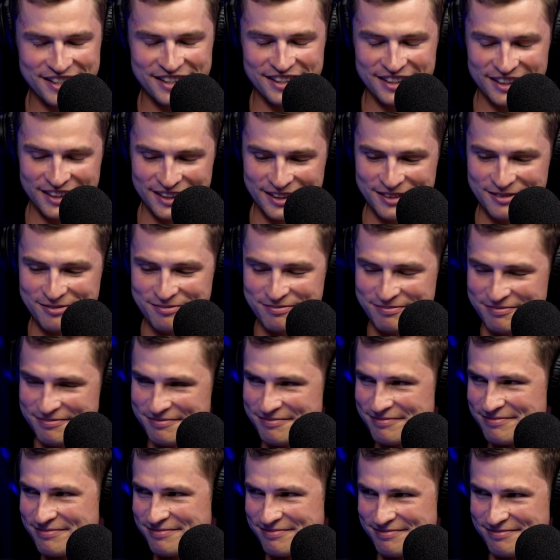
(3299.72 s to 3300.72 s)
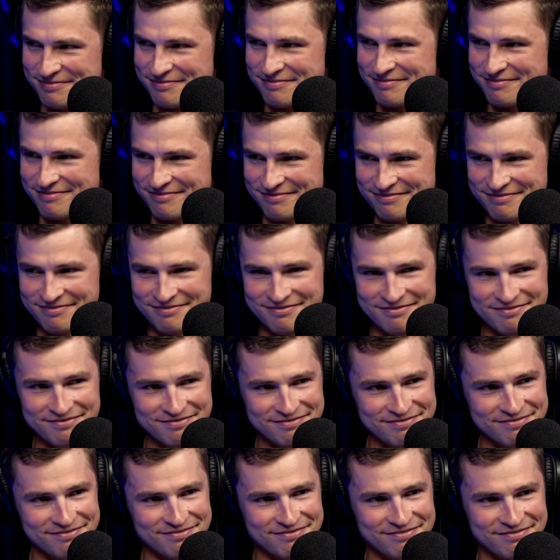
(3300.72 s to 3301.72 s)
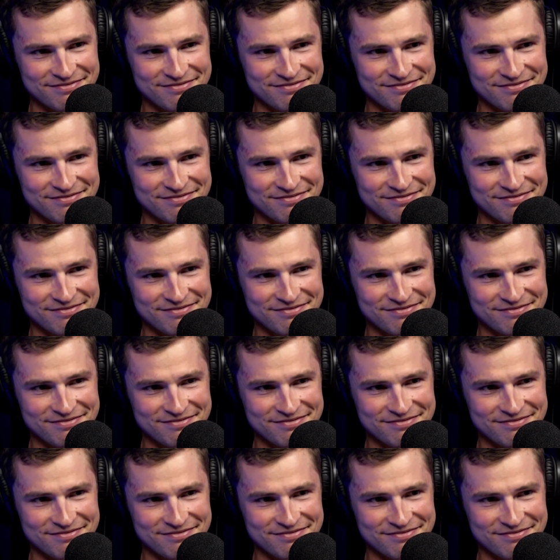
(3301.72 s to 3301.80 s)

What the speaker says: I reckon that belongs on a